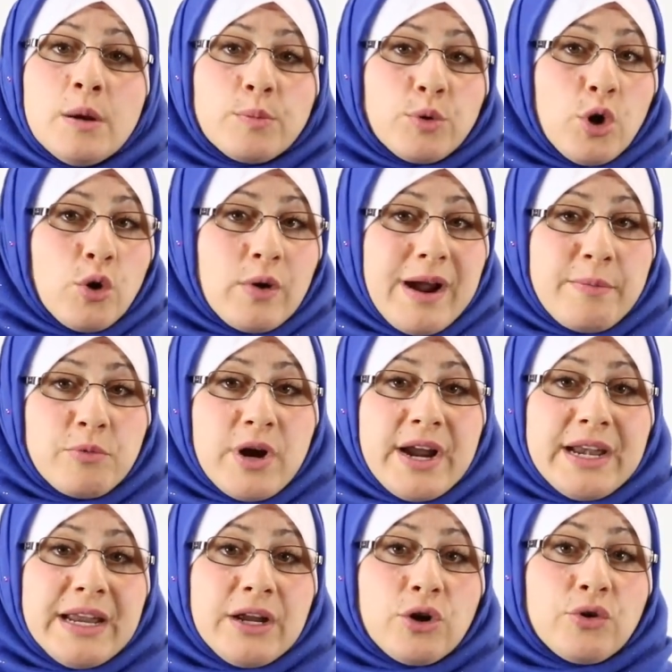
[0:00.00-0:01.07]
program
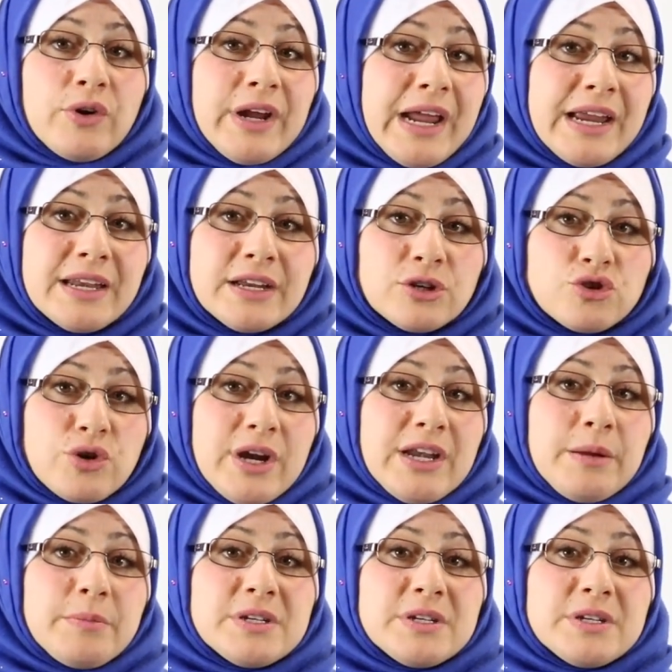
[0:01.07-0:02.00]
writing, creating training